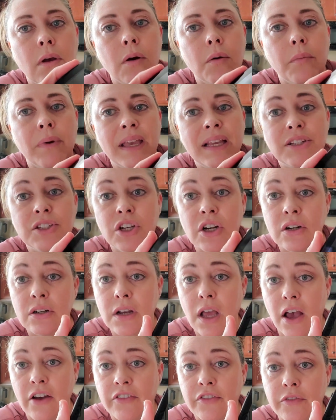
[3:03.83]
Oh, it
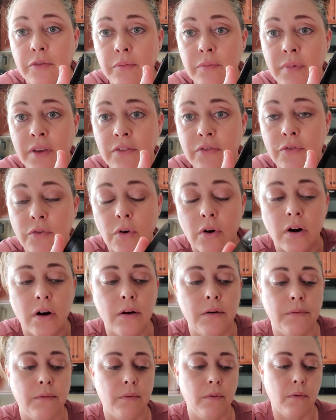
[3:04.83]
turned off
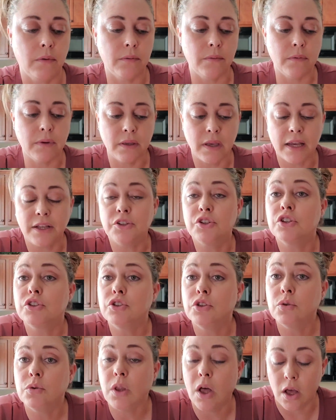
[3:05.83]
before I took
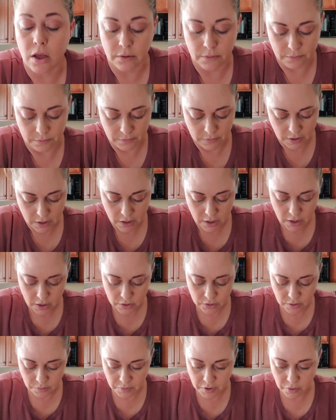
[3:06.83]
too long.
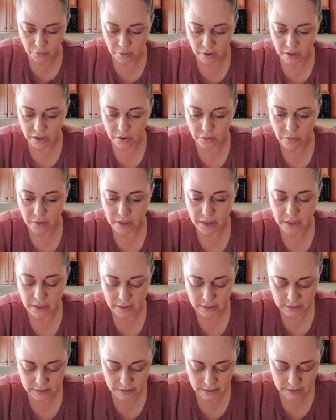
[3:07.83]
So I'm going to really quick
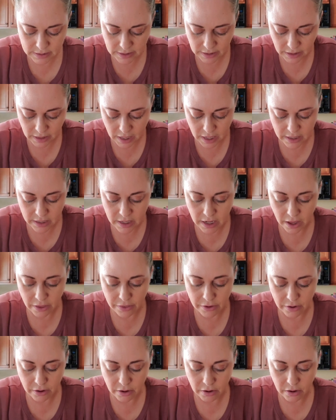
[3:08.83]
stick
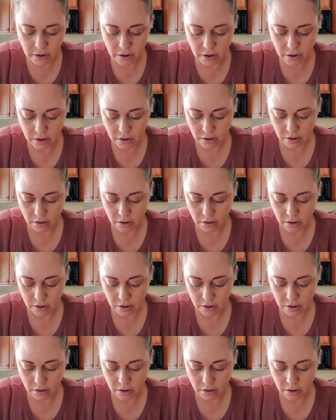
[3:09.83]
another